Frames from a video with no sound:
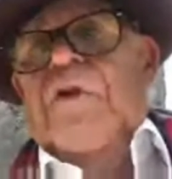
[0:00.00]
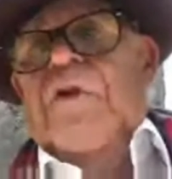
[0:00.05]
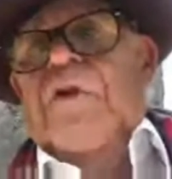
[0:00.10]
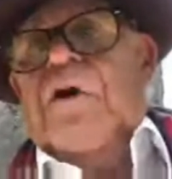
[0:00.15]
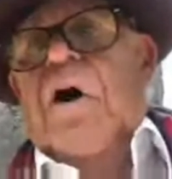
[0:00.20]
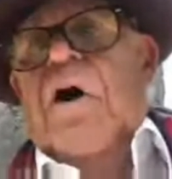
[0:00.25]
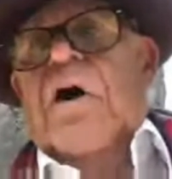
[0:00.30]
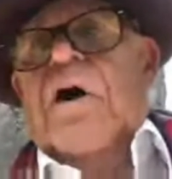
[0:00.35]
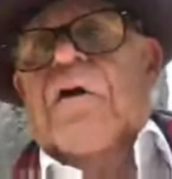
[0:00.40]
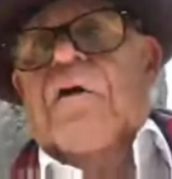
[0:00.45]
the
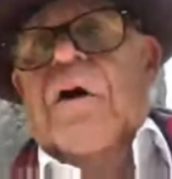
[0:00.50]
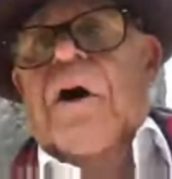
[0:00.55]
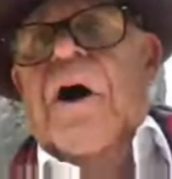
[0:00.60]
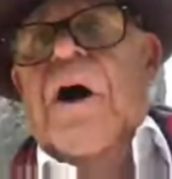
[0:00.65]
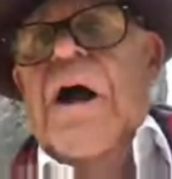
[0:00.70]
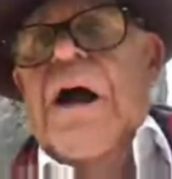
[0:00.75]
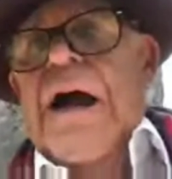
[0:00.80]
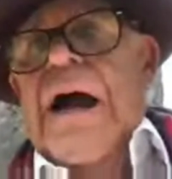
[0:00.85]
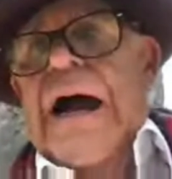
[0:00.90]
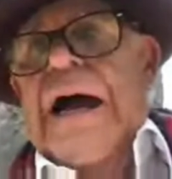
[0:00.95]
Conqueror
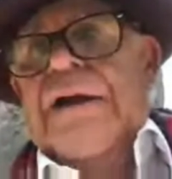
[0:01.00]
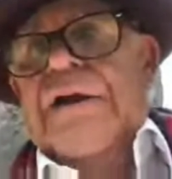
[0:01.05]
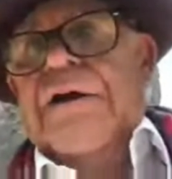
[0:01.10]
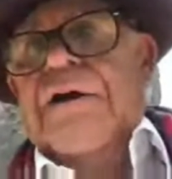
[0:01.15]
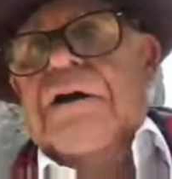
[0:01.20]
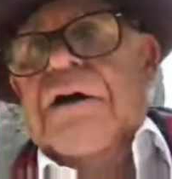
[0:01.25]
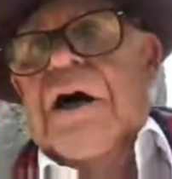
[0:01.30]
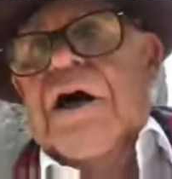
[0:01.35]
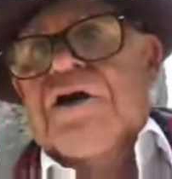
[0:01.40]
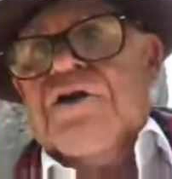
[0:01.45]
and
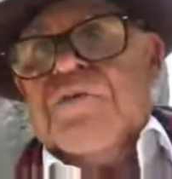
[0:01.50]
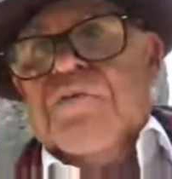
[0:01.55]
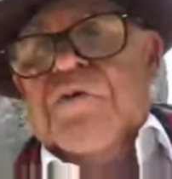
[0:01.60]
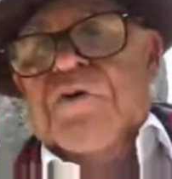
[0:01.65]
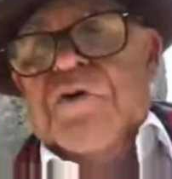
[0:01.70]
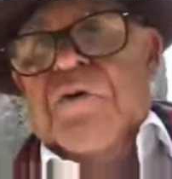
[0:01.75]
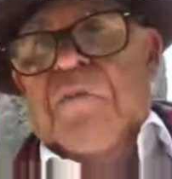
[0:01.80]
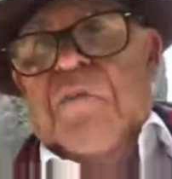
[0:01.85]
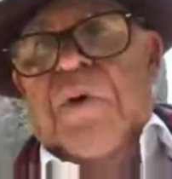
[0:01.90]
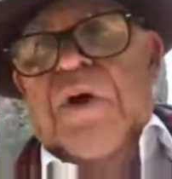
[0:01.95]
her
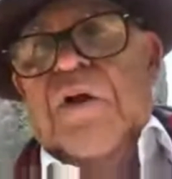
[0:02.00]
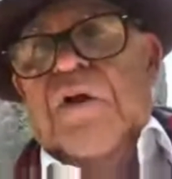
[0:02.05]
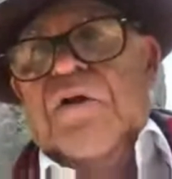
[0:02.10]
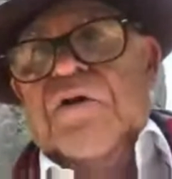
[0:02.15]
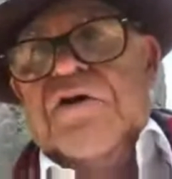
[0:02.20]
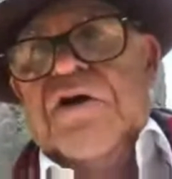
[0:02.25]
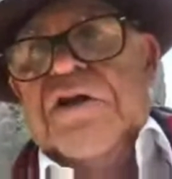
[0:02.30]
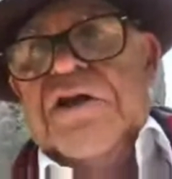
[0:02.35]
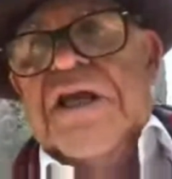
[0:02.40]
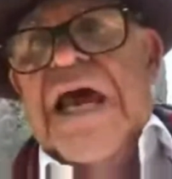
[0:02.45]
husband Bill
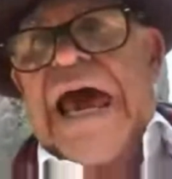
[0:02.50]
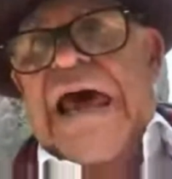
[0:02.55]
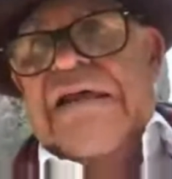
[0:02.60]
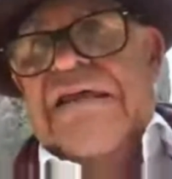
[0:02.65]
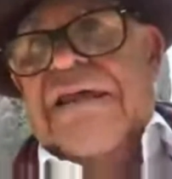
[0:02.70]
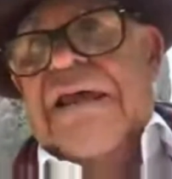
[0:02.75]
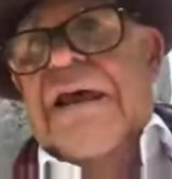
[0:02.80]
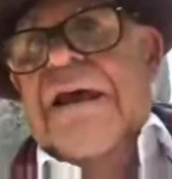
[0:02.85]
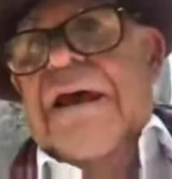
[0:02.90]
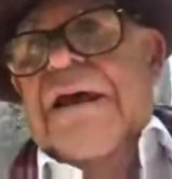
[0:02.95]
to death,
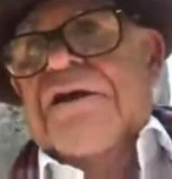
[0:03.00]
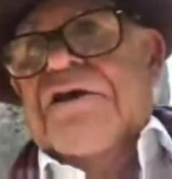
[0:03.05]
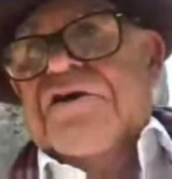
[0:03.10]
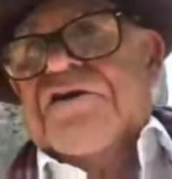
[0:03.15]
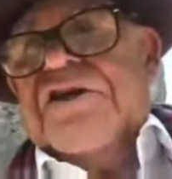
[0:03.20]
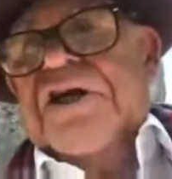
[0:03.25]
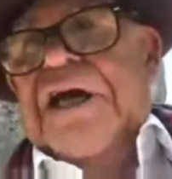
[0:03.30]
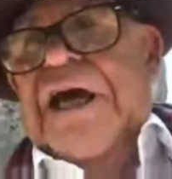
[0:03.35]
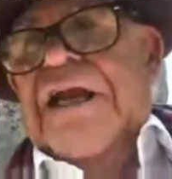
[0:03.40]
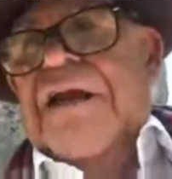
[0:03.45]
just
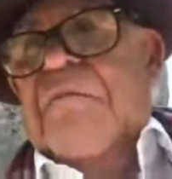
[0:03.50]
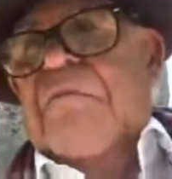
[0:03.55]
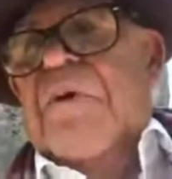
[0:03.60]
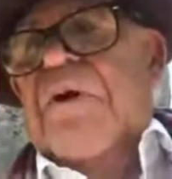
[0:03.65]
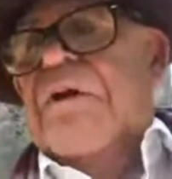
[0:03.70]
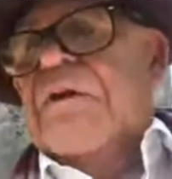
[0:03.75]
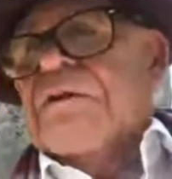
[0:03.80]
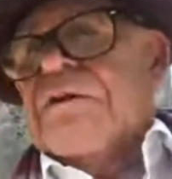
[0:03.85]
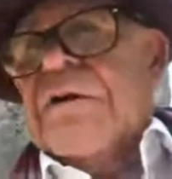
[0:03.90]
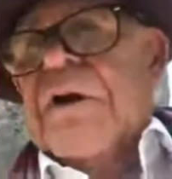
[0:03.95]
to get it
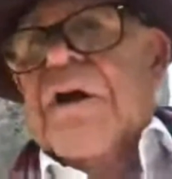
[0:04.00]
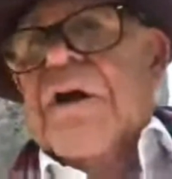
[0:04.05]
built.